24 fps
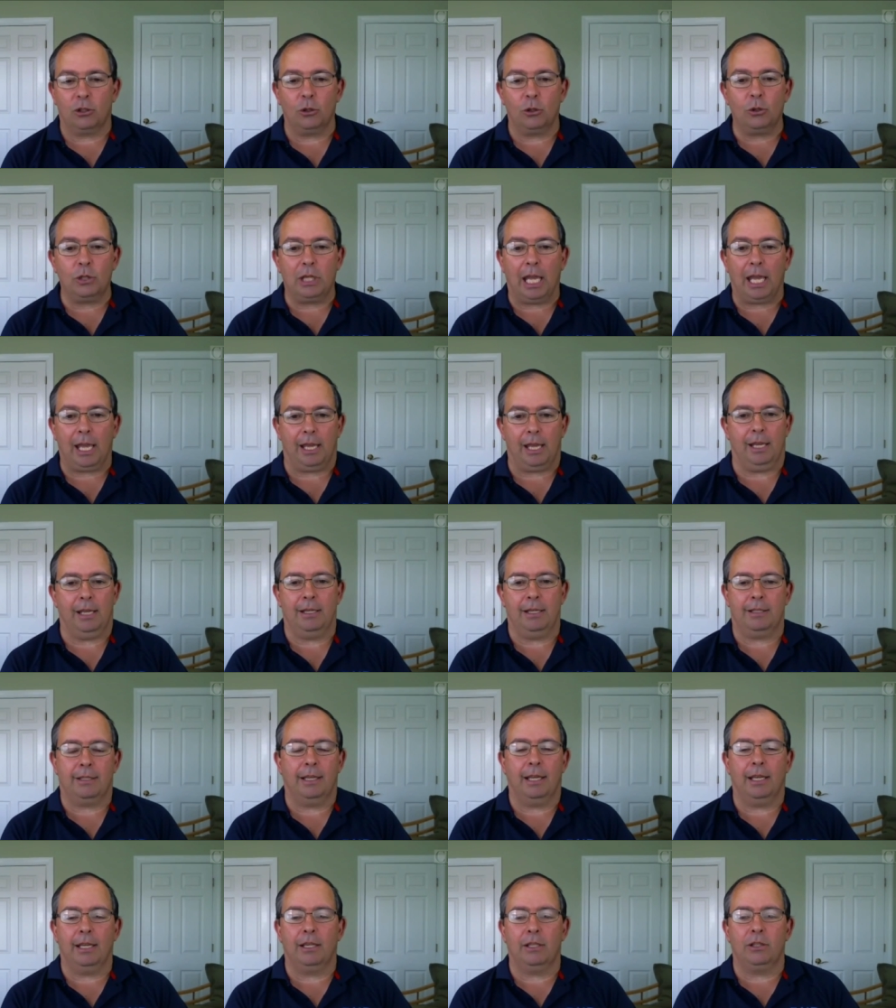two
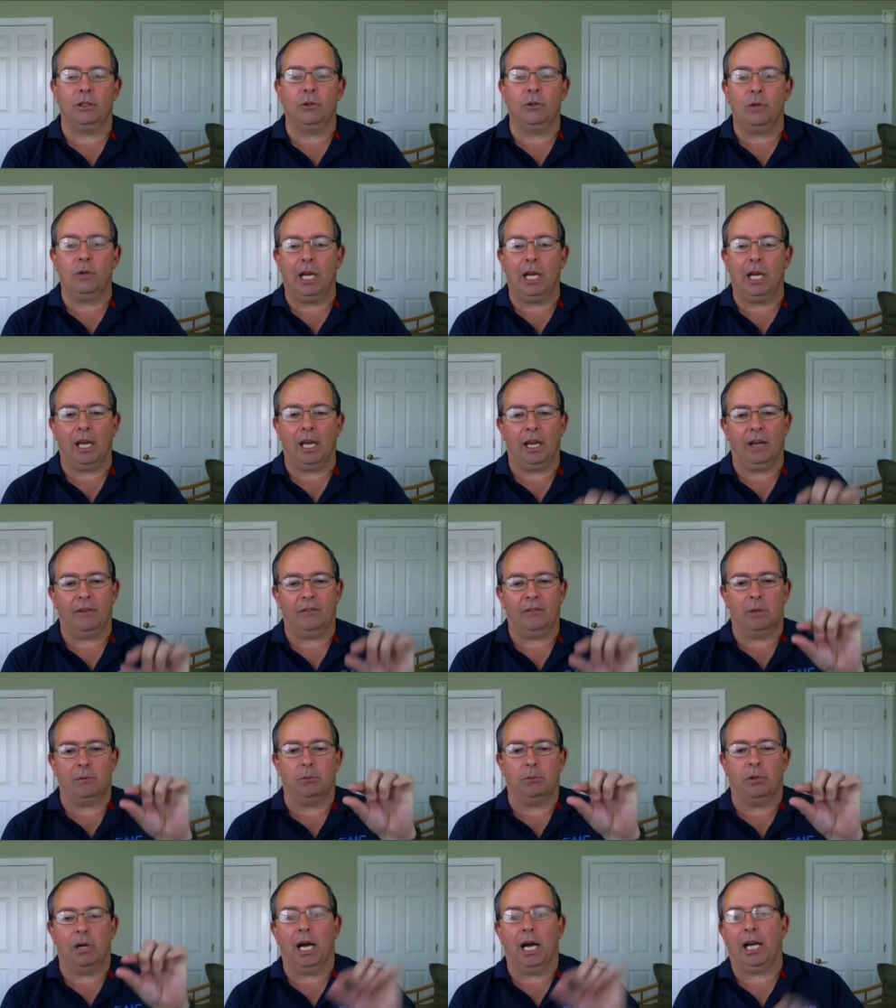days and you have a
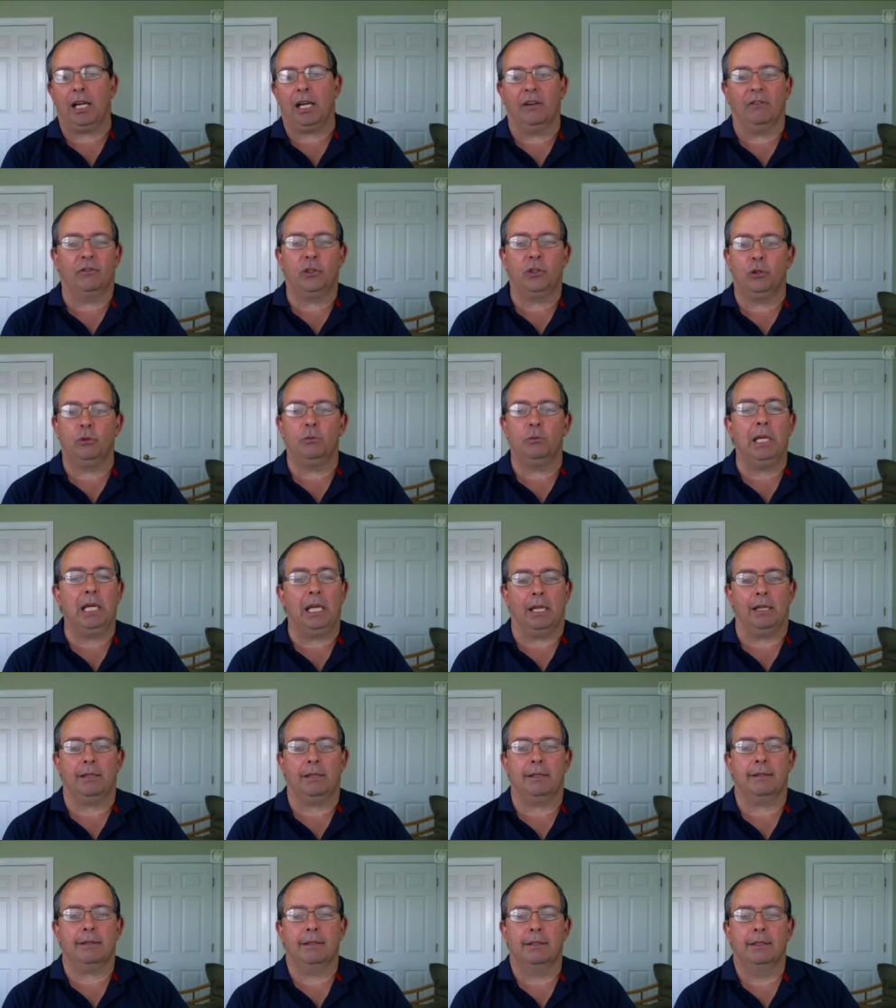block of two
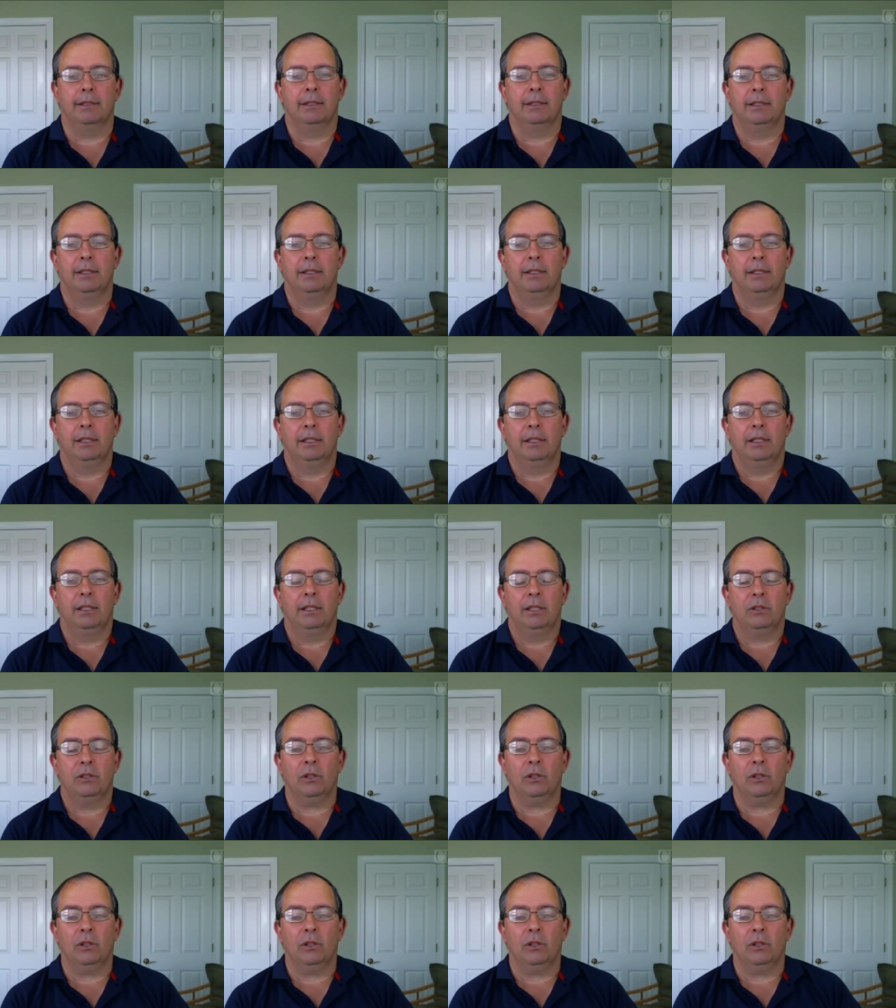minutes. Yeah.